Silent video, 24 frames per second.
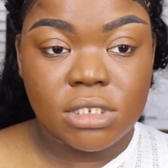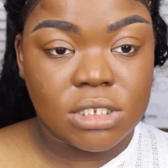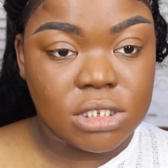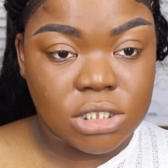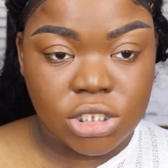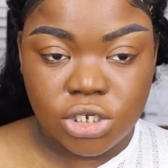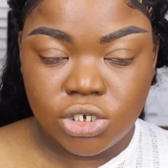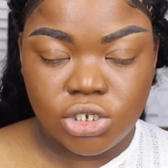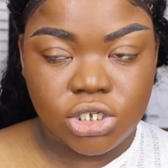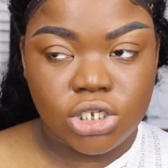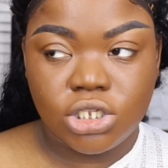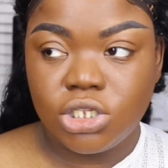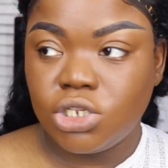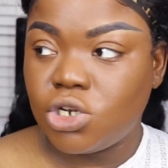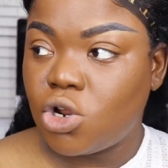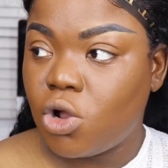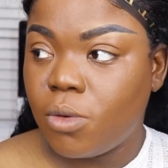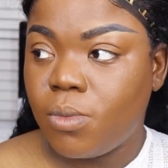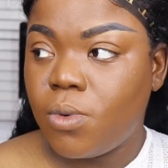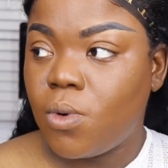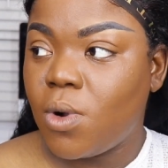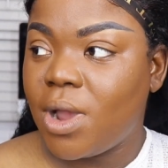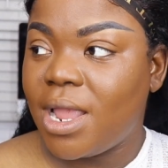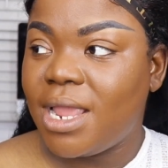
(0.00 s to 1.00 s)
There's just no
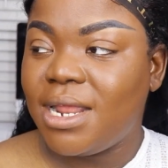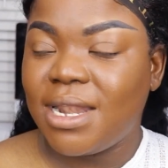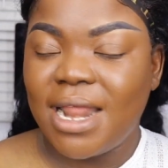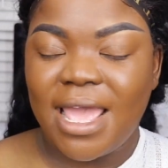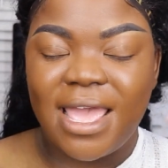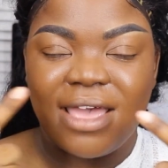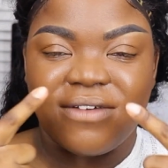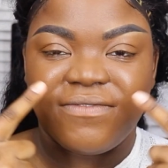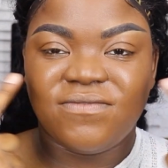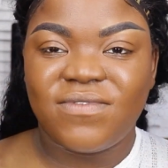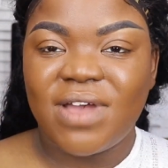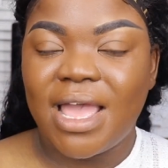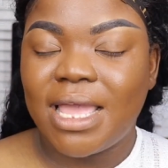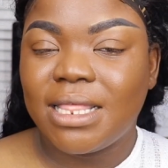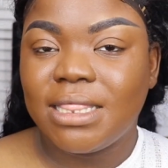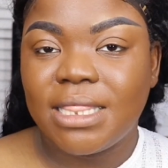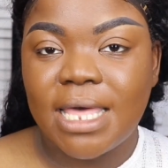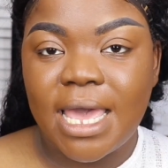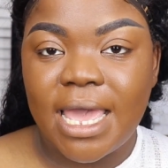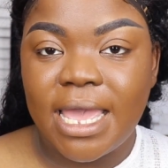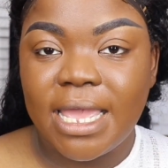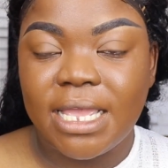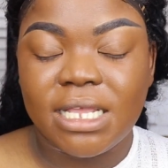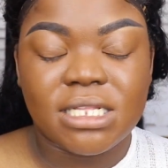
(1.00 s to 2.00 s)
point. I have fine
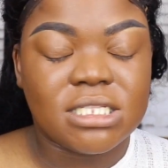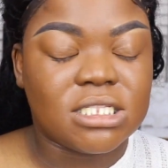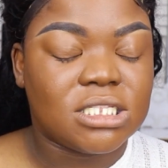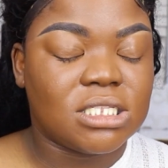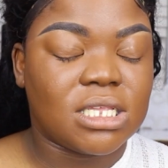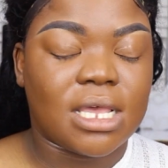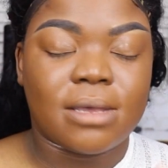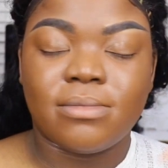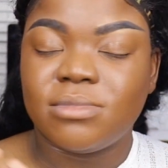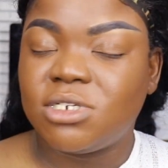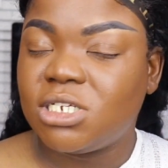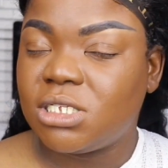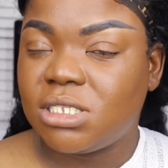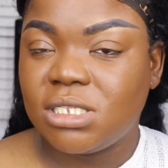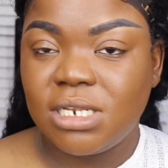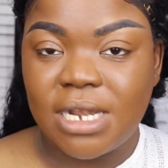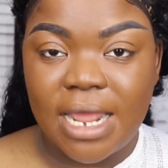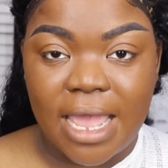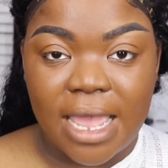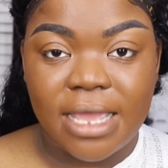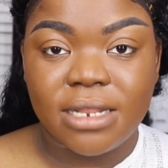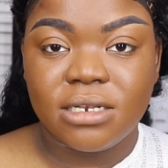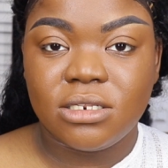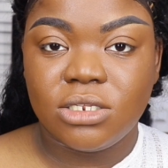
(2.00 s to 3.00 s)
lines. I'm just
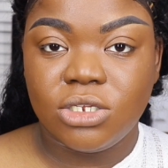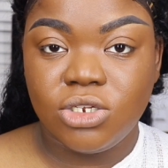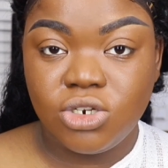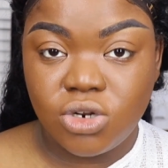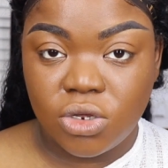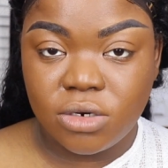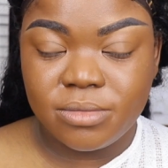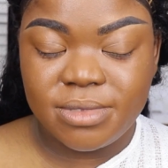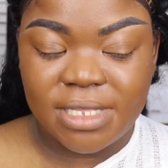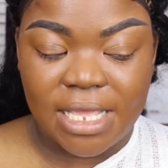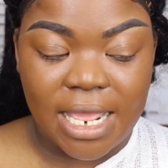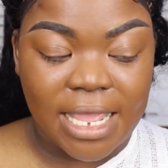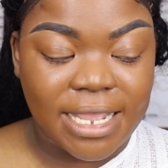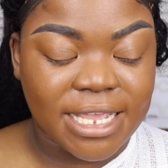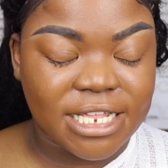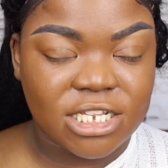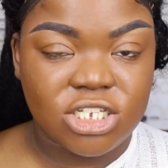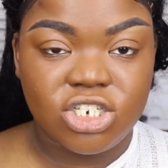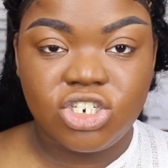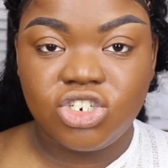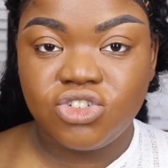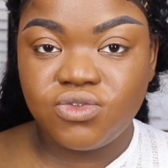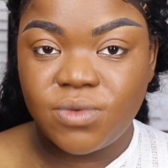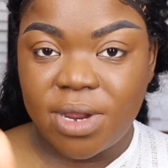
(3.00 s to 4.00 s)
not, you know what I'm saying? I get
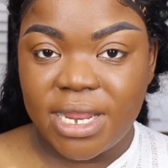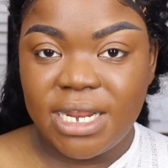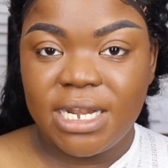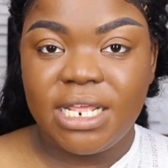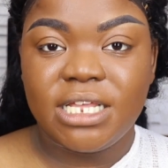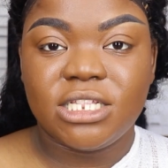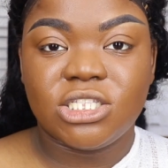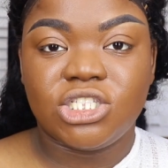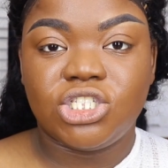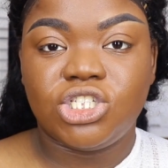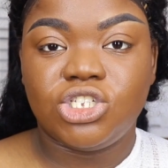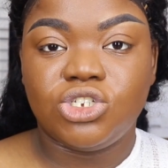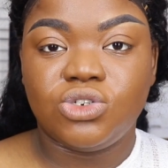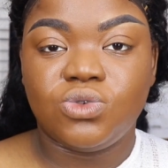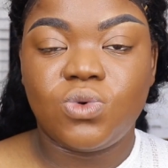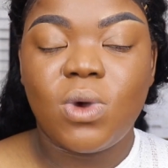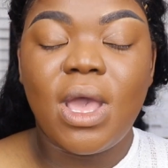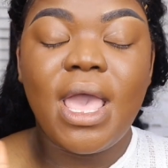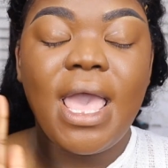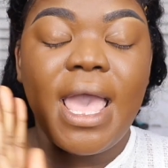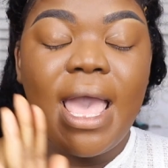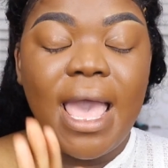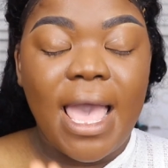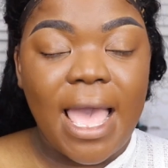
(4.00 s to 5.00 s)
straight into
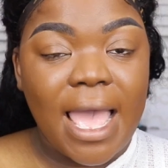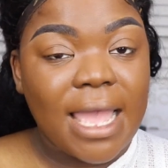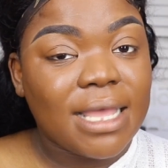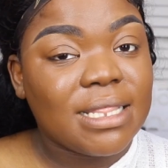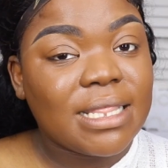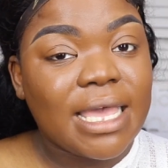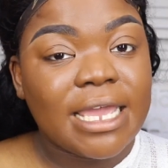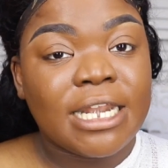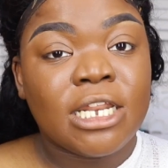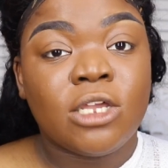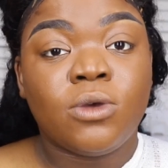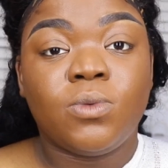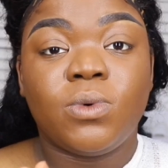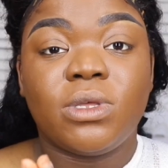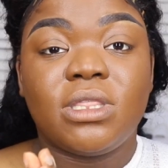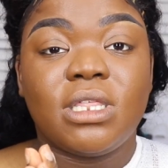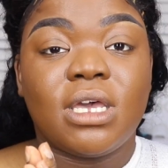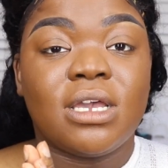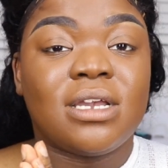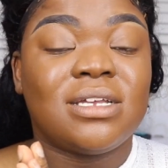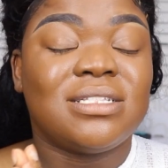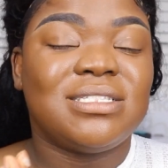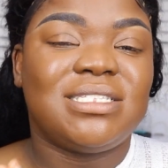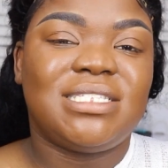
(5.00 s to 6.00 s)
highlighting with
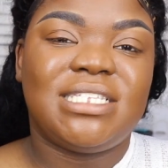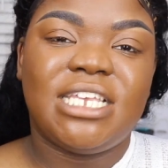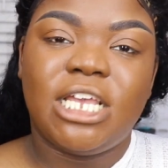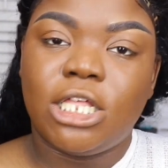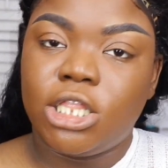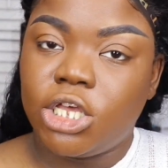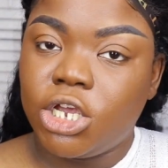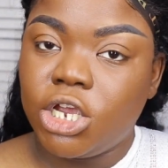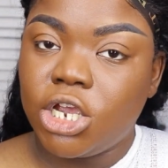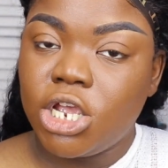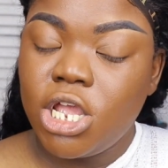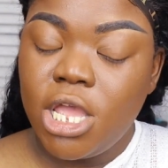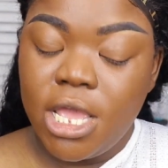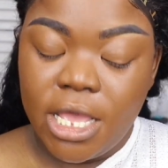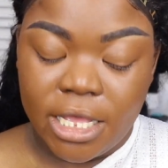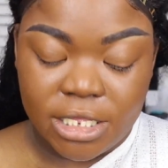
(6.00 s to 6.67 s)
a concealer.